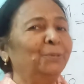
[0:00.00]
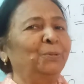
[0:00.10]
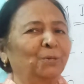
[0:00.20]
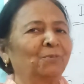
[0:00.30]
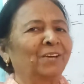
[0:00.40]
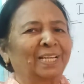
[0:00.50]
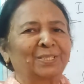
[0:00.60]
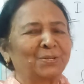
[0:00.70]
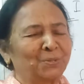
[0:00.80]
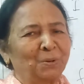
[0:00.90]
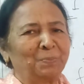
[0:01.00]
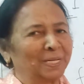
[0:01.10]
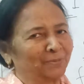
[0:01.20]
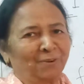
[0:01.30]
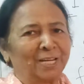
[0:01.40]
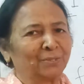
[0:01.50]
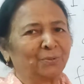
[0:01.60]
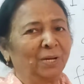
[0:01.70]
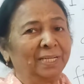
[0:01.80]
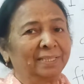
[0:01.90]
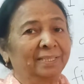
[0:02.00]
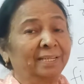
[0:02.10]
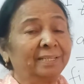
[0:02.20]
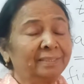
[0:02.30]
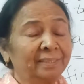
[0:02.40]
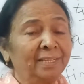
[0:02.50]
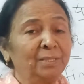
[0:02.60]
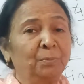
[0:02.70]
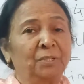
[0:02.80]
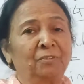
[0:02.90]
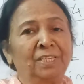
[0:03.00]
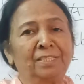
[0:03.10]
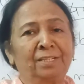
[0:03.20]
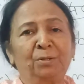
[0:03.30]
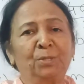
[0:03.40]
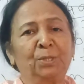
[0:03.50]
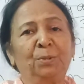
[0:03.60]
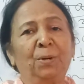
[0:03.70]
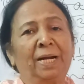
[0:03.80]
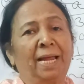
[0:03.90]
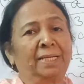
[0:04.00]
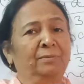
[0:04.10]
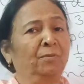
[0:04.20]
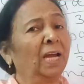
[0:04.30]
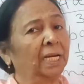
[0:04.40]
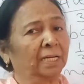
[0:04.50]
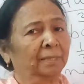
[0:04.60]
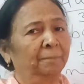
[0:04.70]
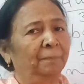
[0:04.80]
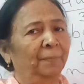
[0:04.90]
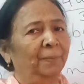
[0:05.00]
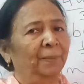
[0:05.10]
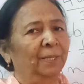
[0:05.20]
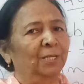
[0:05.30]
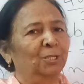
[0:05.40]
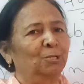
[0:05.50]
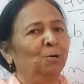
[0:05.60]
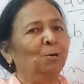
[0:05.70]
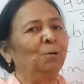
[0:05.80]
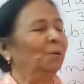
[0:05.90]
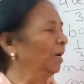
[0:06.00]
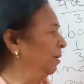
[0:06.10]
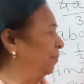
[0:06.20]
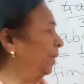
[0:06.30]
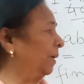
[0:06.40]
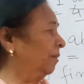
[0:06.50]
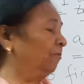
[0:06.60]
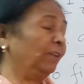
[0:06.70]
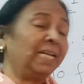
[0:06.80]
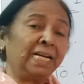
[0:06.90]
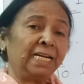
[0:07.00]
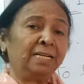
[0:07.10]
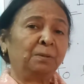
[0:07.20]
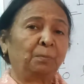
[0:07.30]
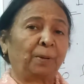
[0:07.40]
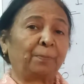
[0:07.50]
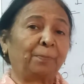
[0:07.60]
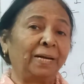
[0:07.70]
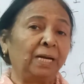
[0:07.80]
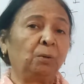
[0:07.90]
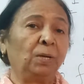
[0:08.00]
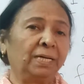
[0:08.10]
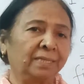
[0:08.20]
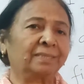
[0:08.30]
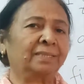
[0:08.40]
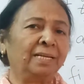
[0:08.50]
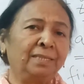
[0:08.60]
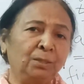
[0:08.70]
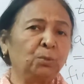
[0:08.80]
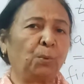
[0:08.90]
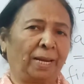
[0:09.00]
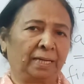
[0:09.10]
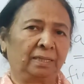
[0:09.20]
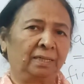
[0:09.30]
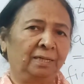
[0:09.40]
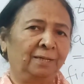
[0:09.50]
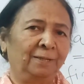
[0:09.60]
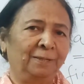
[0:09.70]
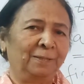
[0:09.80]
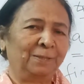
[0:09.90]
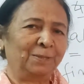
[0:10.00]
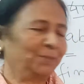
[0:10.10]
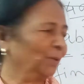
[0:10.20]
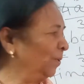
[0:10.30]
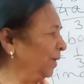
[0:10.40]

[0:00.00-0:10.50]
root of x square plus y square, the distance between 0, 0 and xy. So we need perpendicular distance square. So